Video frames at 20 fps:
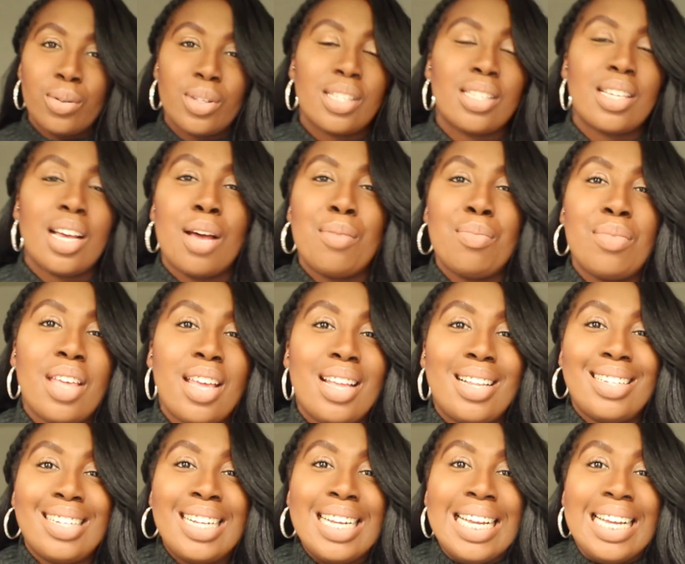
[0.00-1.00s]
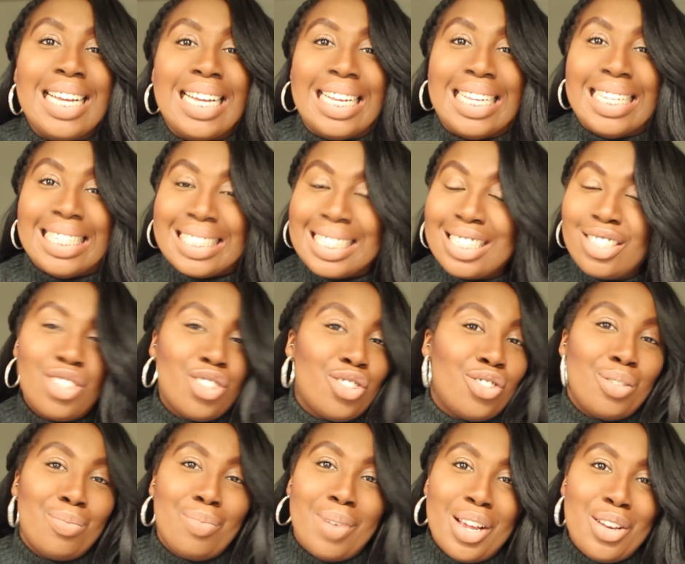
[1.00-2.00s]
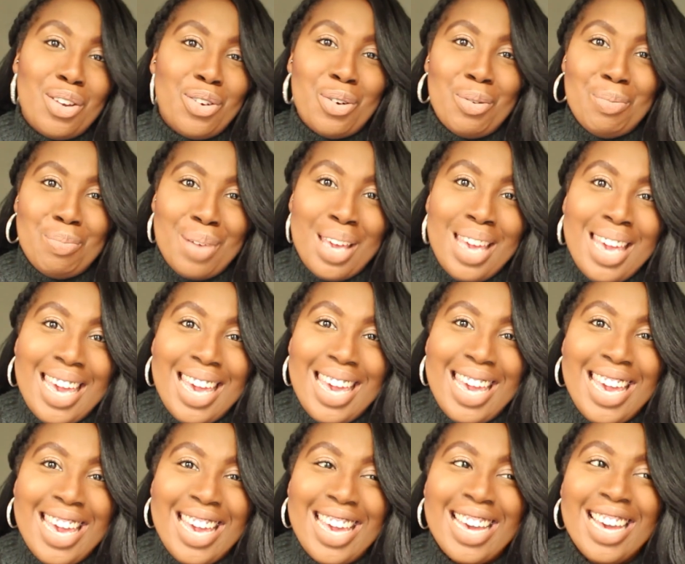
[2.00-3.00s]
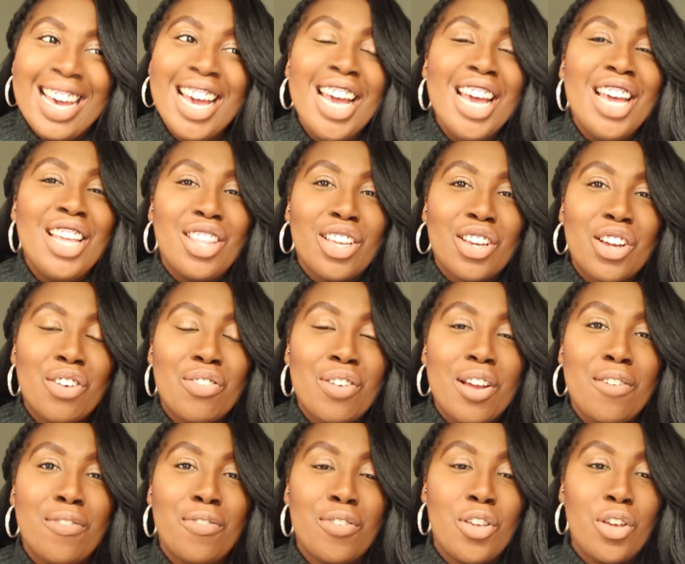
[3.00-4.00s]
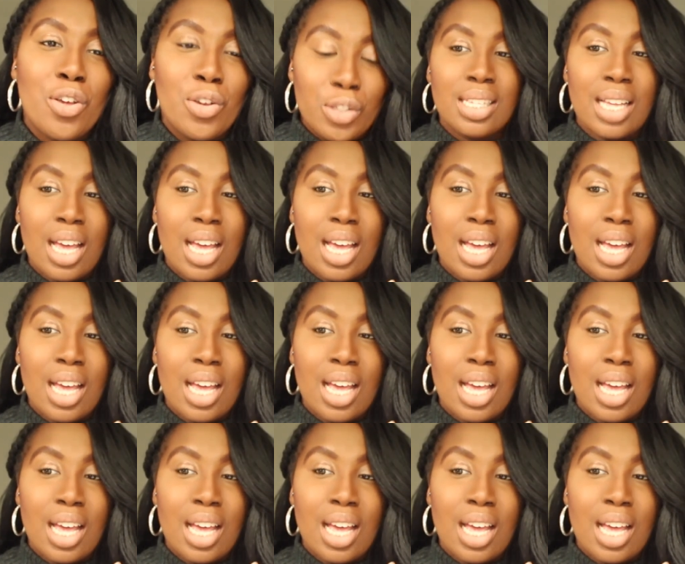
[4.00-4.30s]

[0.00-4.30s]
all the time, then dentistry might not be the career for you.